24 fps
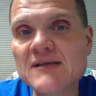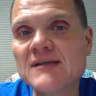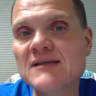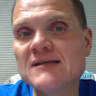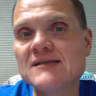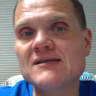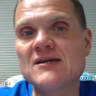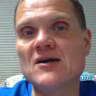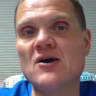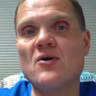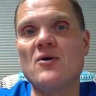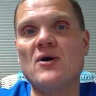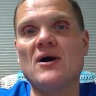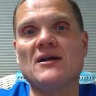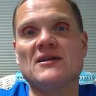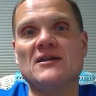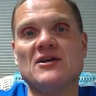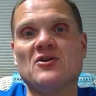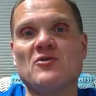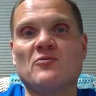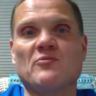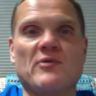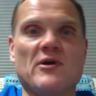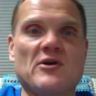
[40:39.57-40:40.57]
So
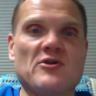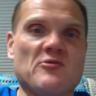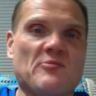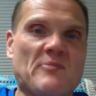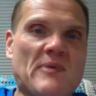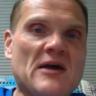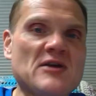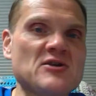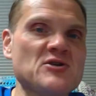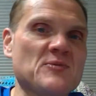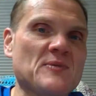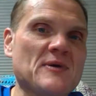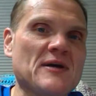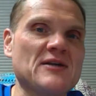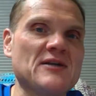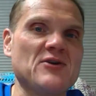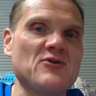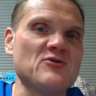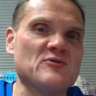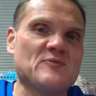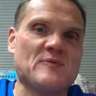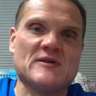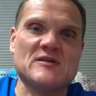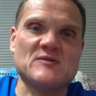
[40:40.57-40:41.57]
little brother Benjamin,
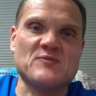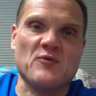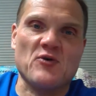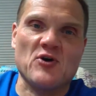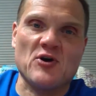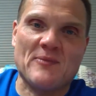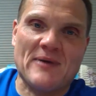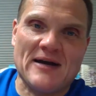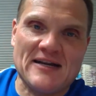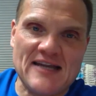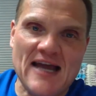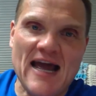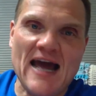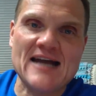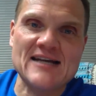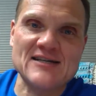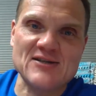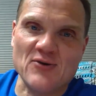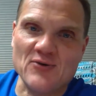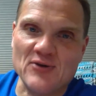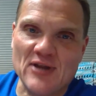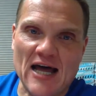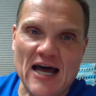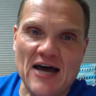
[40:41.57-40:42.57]
who's been spoiled by dad his
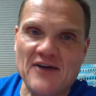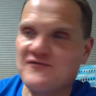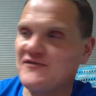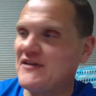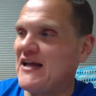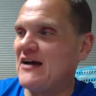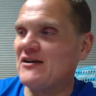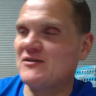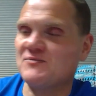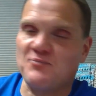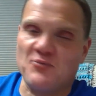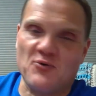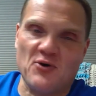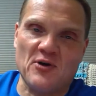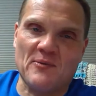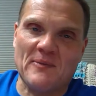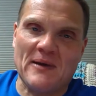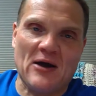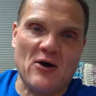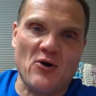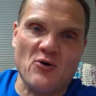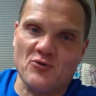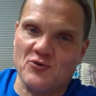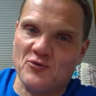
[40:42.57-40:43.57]
whole life, now spoiled
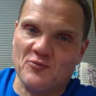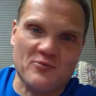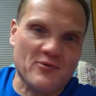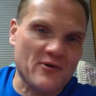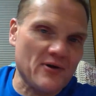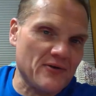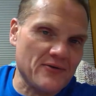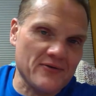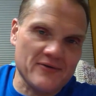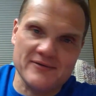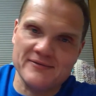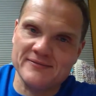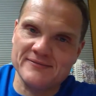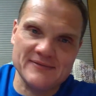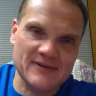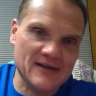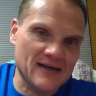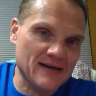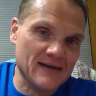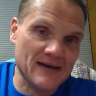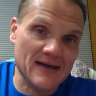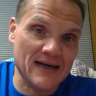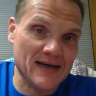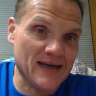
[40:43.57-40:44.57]
by older brother.
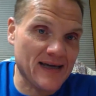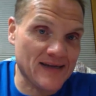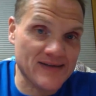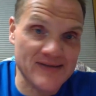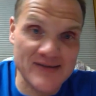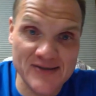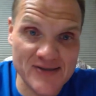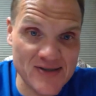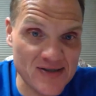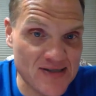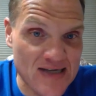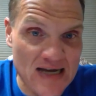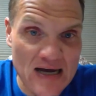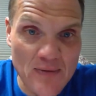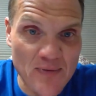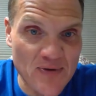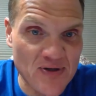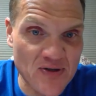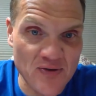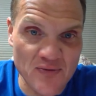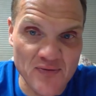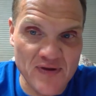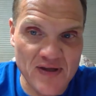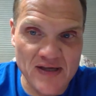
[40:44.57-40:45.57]
I guess it's just how we
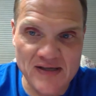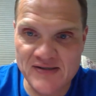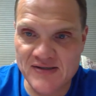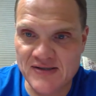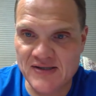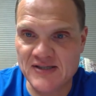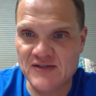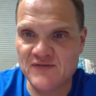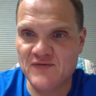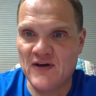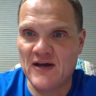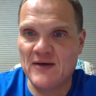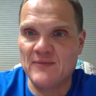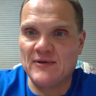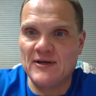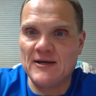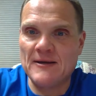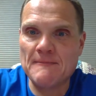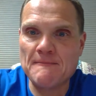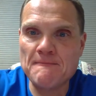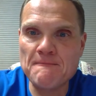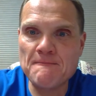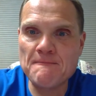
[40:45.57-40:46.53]
do things in this family.